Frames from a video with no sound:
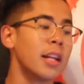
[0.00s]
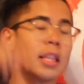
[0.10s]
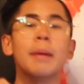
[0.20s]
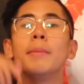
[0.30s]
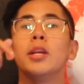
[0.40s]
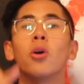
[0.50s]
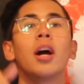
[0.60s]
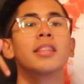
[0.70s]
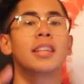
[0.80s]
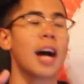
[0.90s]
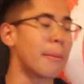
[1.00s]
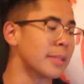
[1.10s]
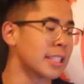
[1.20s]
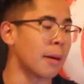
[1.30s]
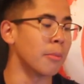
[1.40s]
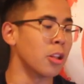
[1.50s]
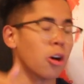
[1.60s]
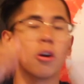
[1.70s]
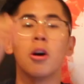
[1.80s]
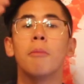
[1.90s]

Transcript: let me know on the comments down below.